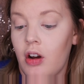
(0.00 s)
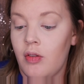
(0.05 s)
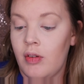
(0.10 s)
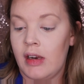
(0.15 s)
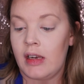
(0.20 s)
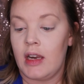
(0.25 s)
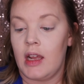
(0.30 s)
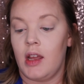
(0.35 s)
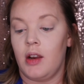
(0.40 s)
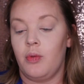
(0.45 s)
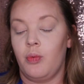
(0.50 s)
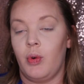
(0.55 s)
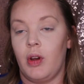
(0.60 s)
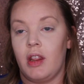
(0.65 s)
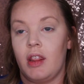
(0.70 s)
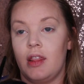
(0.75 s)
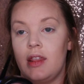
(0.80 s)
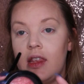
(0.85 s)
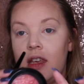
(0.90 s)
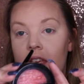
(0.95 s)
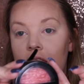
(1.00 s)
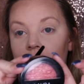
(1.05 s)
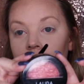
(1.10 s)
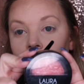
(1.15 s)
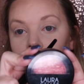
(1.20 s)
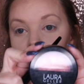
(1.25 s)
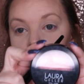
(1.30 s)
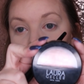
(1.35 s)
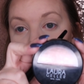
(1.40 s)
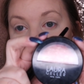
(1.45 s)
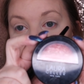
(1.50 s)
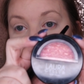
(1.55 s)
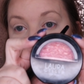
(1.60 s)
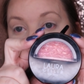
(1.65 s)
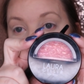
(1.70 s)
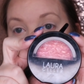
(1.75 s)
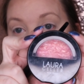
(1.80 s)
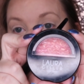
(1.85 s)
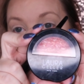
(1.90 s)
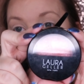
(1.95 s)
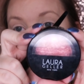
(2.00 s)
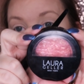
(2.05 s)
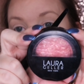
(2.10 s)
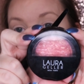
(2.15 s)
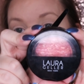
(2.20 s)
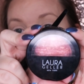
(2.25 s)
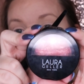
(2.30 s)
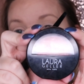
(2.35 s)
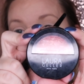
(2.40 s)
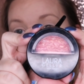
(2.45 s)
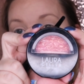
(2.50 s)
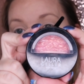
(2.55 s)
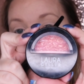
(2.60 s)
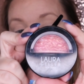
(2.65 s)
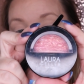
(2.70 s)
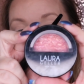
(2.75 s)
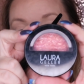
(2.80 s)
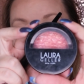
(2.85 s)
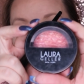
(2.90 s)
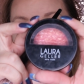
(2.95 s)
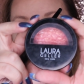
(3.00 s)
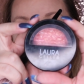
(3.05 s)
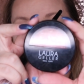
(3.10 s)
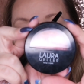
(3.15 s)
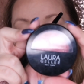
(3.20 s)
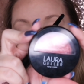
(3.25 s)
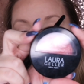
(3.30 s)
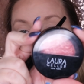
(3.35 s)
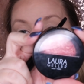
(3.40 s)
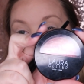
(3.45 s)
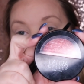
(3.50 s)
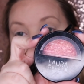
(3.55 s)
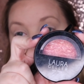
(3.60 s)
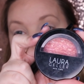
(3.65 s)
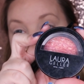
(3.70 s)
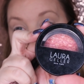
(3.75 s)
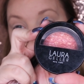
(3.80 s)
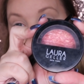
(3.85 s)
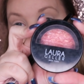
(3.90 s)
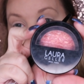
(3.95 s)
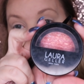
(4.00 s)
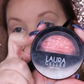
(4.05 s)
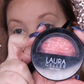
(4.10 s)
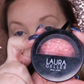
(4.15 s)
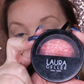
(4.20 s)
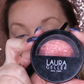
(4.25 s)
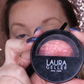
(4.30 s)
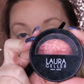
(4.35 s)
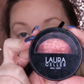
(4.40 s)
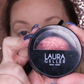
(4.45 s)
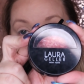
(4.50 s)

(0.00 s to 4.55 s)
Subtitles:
going in with the Laura Geller New York in Tropic